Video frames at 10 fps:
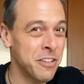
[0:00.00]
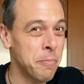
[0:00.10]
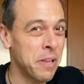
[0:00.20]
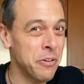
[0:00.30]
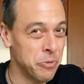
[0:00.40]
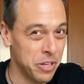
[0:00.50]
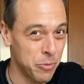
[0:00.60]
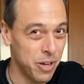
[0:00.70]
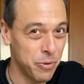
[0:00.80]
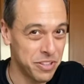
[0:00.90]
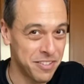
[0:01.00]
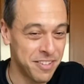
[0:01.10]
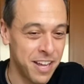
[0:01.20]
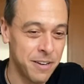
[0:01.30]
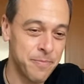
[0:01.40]
that play really well with this
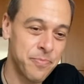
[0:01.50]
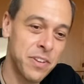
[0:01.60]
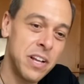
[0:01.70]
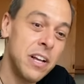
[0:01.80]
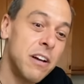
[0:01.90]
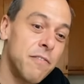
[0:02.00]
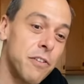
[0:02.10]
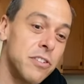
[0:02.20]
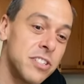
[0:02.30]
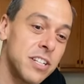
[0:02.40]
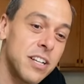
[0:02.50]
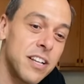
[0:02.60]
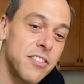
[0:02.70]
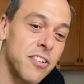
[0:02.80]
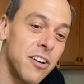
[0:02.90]
set. First,
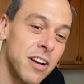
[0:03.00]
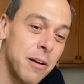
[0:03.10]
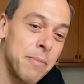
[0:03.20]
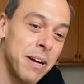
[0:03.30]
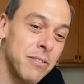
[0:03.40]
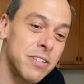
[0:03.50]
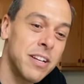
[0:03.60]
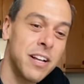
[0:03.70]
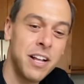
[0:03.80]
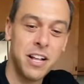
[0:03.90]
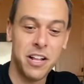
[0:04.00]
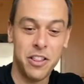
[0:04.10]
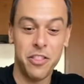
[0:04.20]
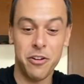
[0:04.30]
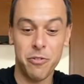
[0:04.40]
let's talk about
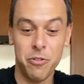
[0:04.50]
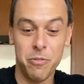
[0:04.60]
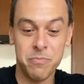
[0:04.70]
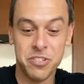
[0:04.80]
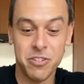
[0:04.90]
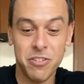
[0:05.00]
the chrome circle